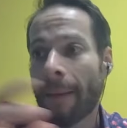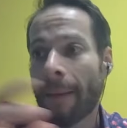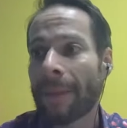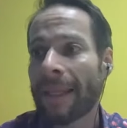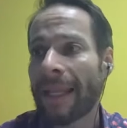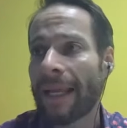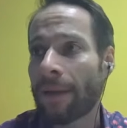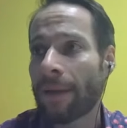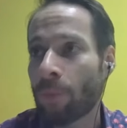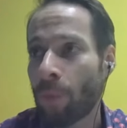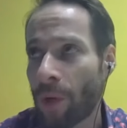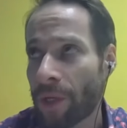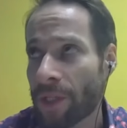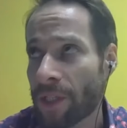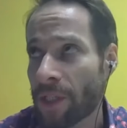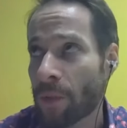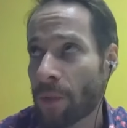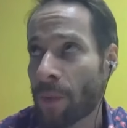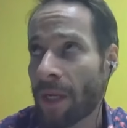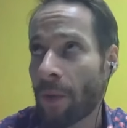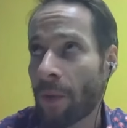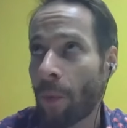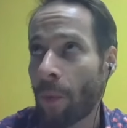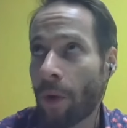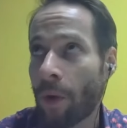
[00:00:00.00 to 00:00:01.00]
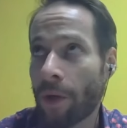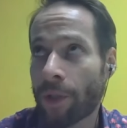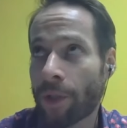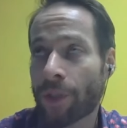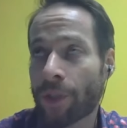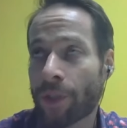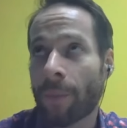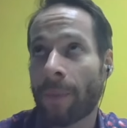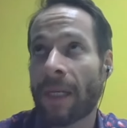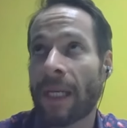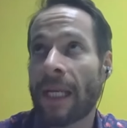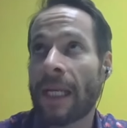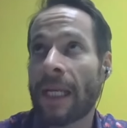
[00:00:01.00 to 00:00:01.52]
But then once we had a
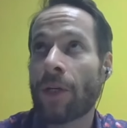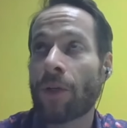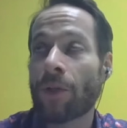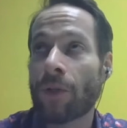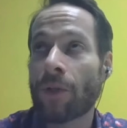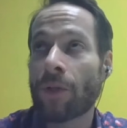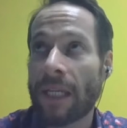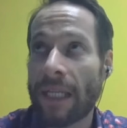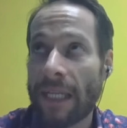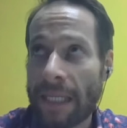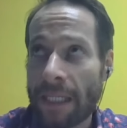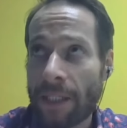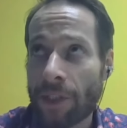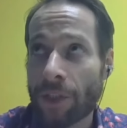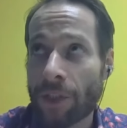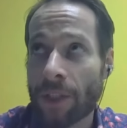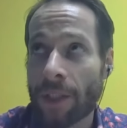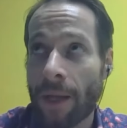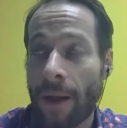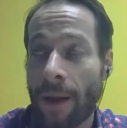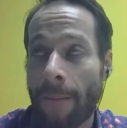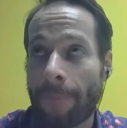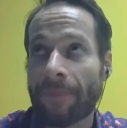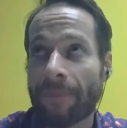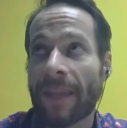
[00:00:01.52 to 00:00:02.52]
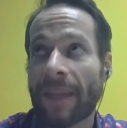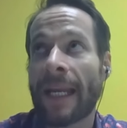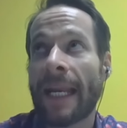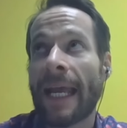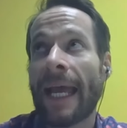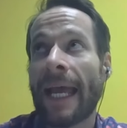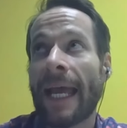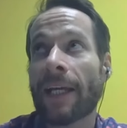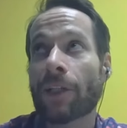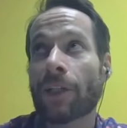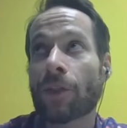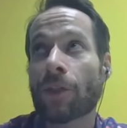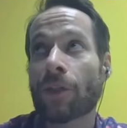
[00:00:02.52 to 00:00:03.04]
workshop in Indonesia, and
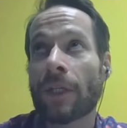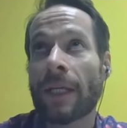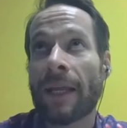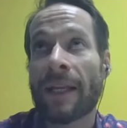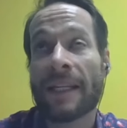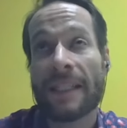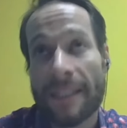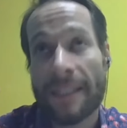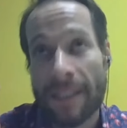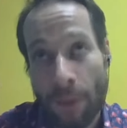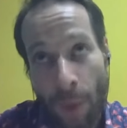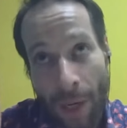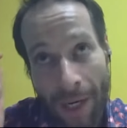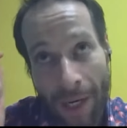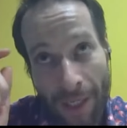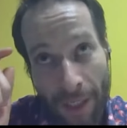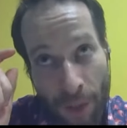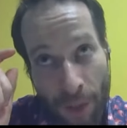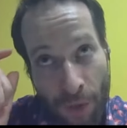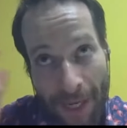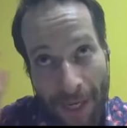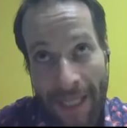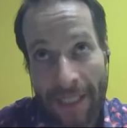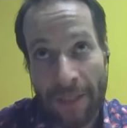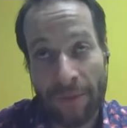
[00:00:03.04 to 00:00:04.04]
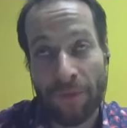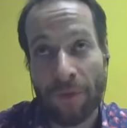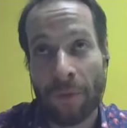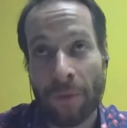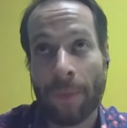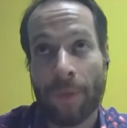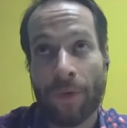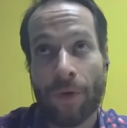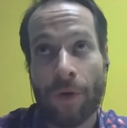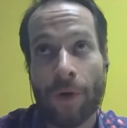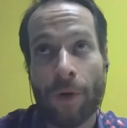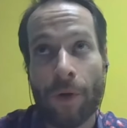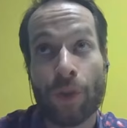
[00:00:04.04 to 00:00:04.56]
actually, and this is quite a creative
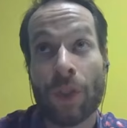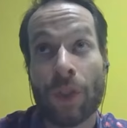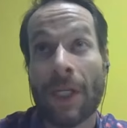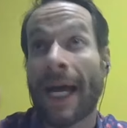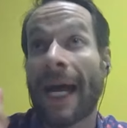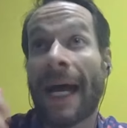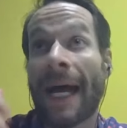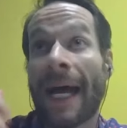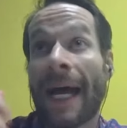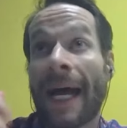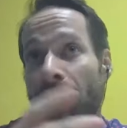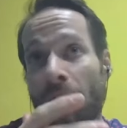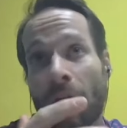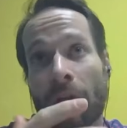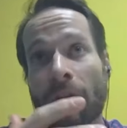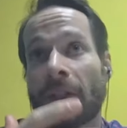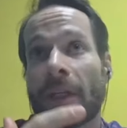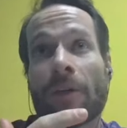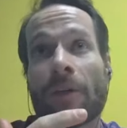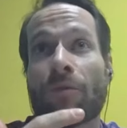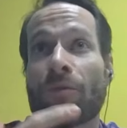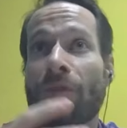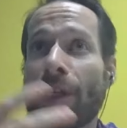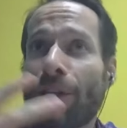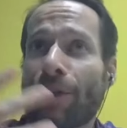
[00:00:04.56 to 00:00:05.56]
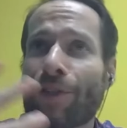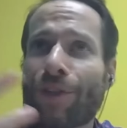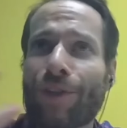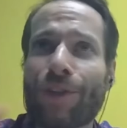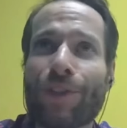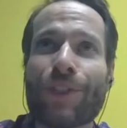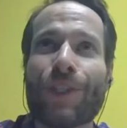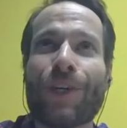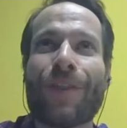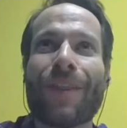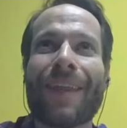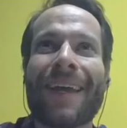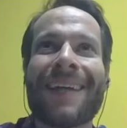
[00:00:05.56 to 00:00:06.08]
approach, and I have not done
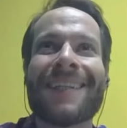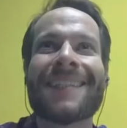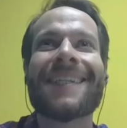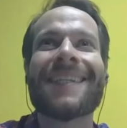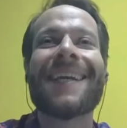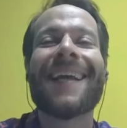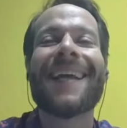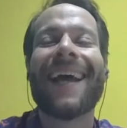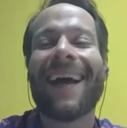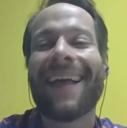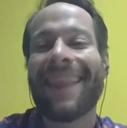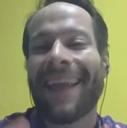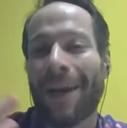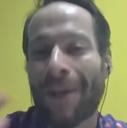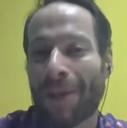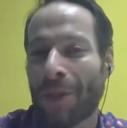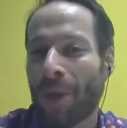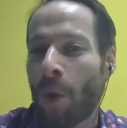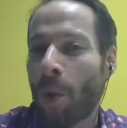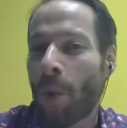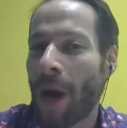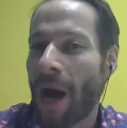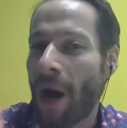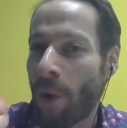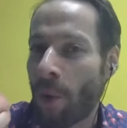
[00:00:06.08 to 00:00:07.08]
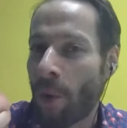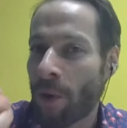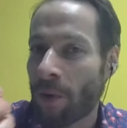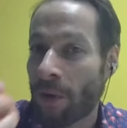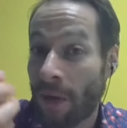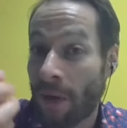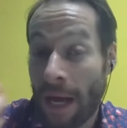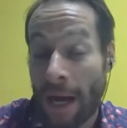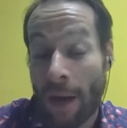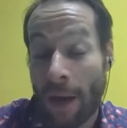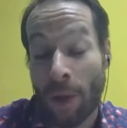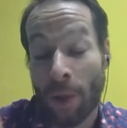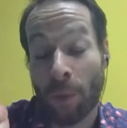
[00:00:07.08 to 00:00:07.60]
research on that, and I don't know
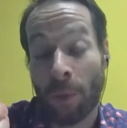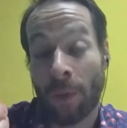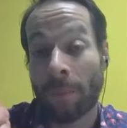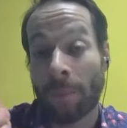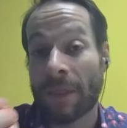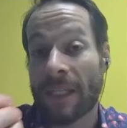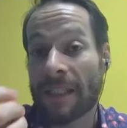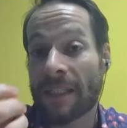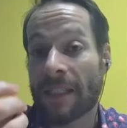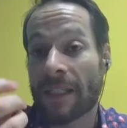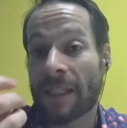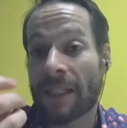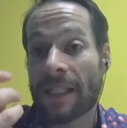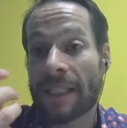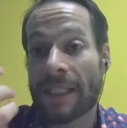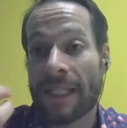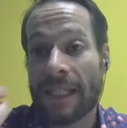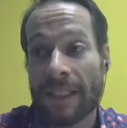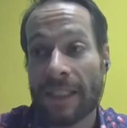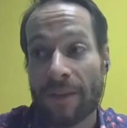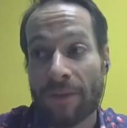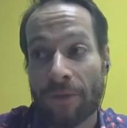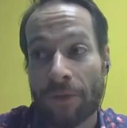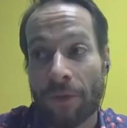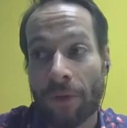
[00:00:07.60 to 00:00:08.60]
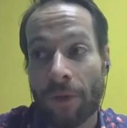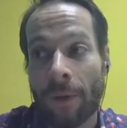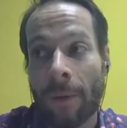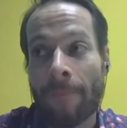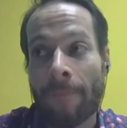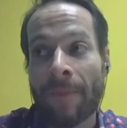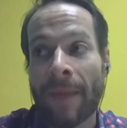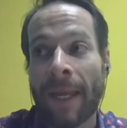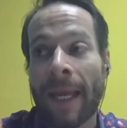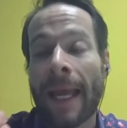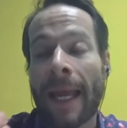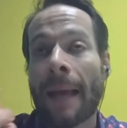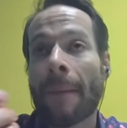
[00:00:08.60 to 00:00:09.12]
how it will be successful,
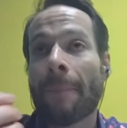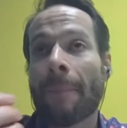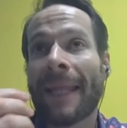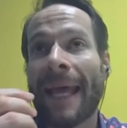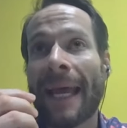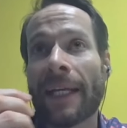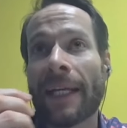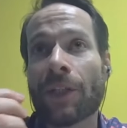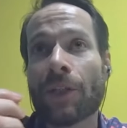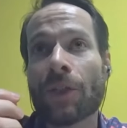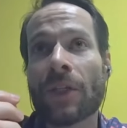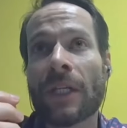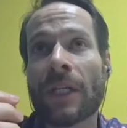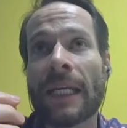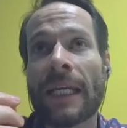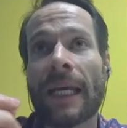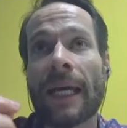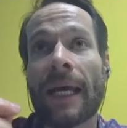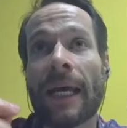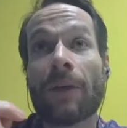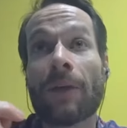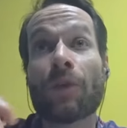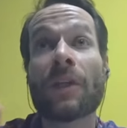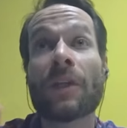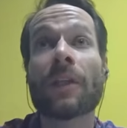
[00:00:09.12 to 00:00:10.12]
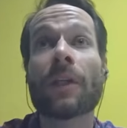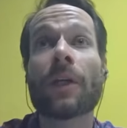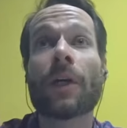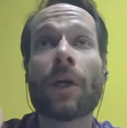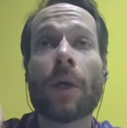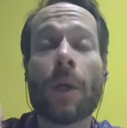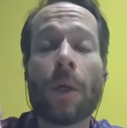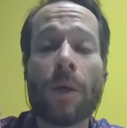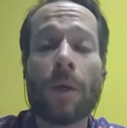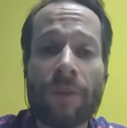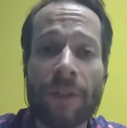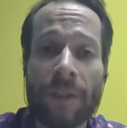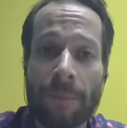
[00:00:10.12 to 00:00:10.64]
but actually during the
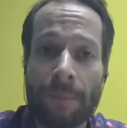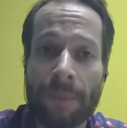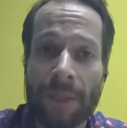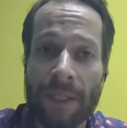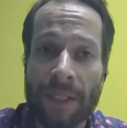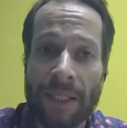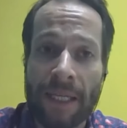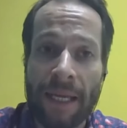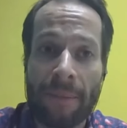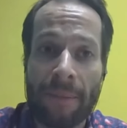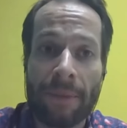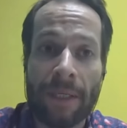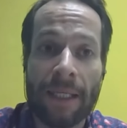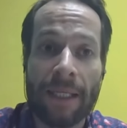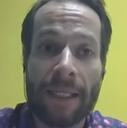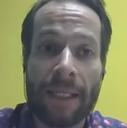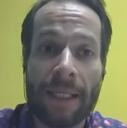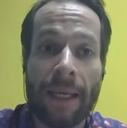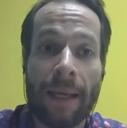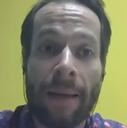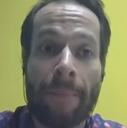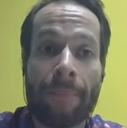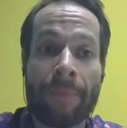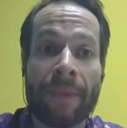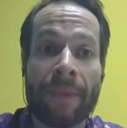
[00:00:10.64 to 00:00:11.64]
COVID pandemic,